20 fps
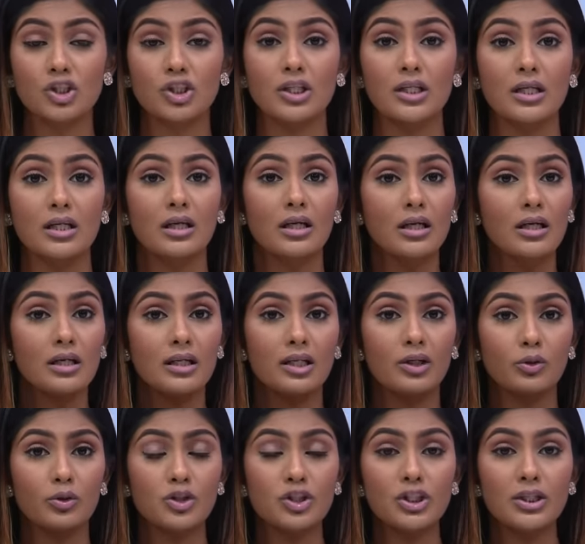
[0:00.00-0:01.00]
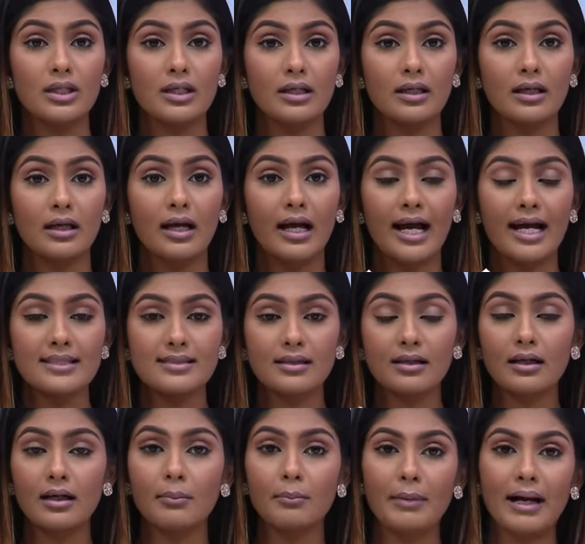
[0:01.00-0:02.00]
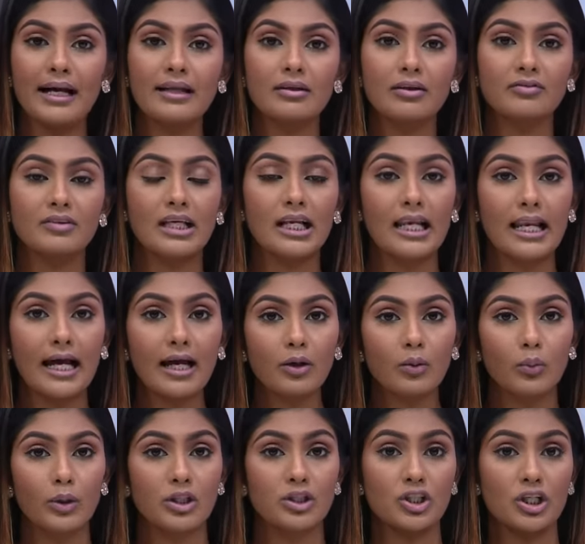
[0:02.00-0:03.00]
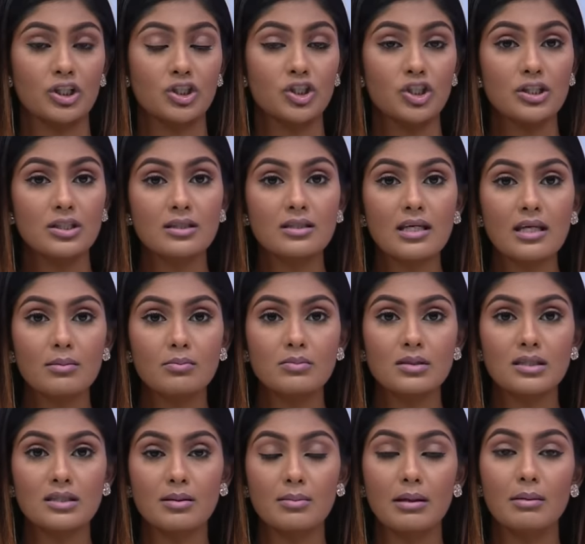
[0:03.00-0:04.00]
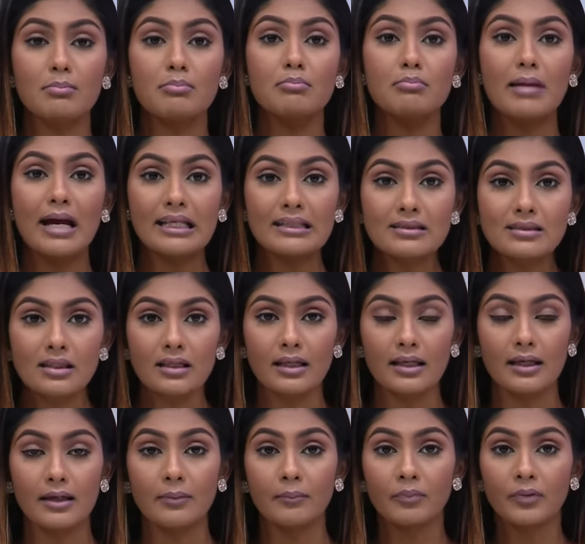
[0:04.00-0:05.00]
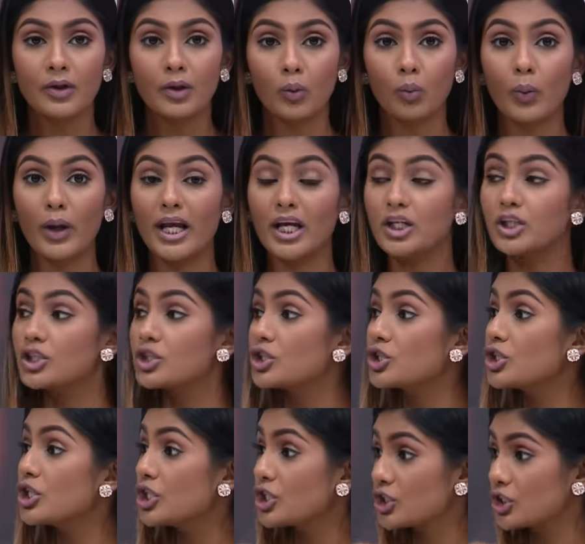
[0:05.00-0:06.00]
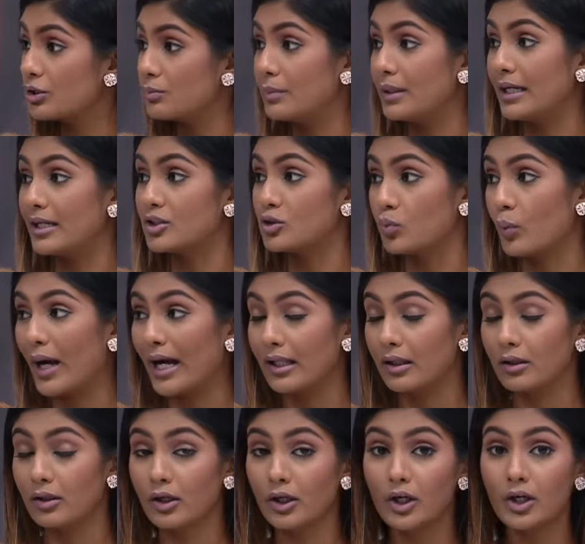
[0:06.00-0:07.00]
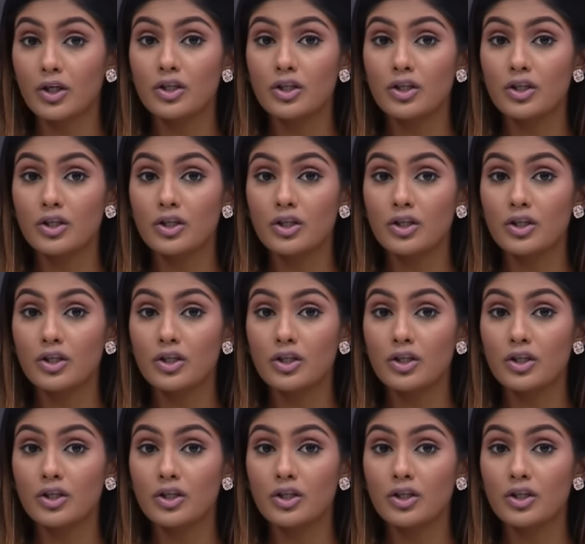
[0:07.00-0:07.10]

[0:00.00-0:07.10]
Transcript: She, you know, she has a command of the language and she seems to be mentally where she should be as well.